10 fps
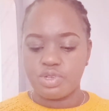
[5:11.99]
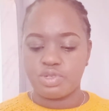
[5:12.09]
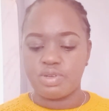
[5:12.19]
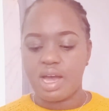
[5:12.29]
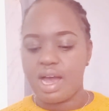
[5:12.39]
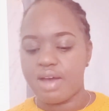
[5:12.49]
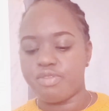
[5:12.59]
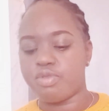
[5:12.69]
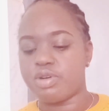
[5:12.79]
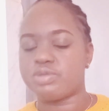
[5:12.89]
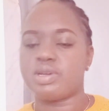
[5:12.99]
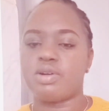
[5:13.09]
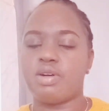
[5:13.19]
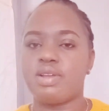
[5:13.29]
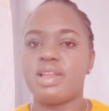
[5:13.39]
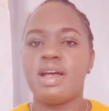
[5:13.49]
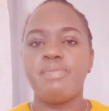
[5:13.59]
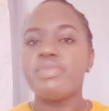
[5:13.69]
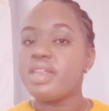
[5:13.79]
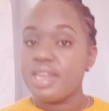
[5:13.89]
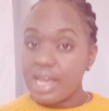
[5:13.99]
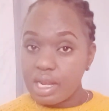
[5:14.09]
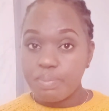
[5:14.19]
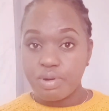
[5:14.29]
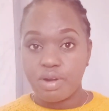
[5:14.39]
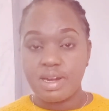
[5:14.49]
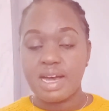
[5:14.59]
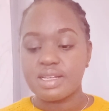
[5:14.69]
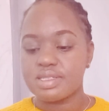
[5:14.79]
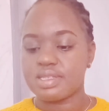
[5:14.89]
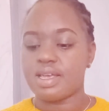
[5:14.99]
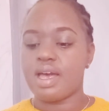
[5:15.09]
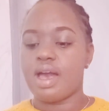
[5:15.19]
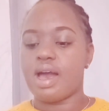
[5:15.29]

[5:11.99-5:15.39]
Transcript: You should have what we call nail products,